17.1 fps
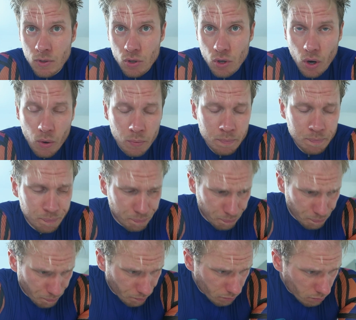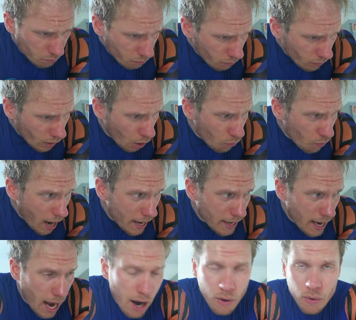So
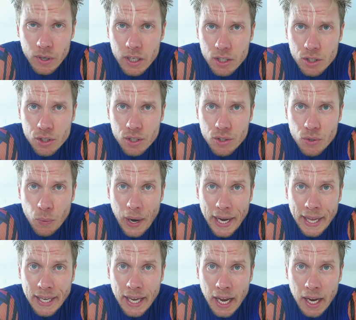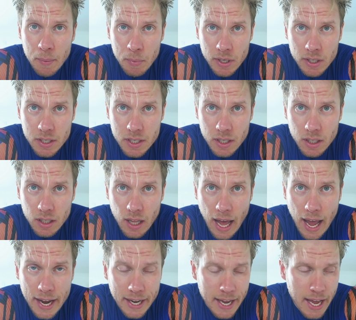right now it's just a waiting game
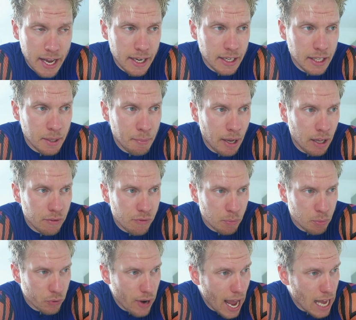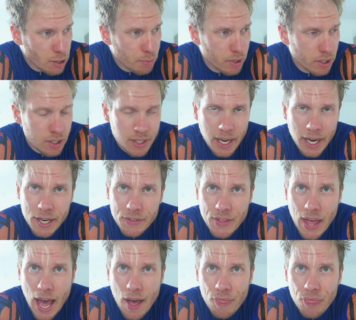until I get an email from Graspor saying
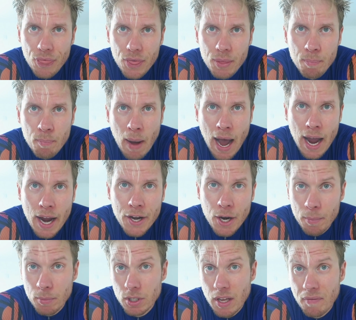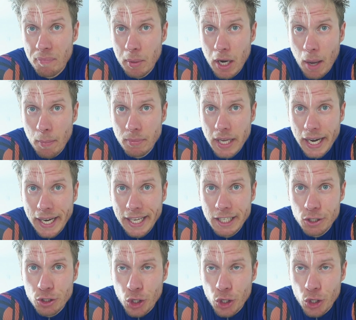that my numbers have been updated.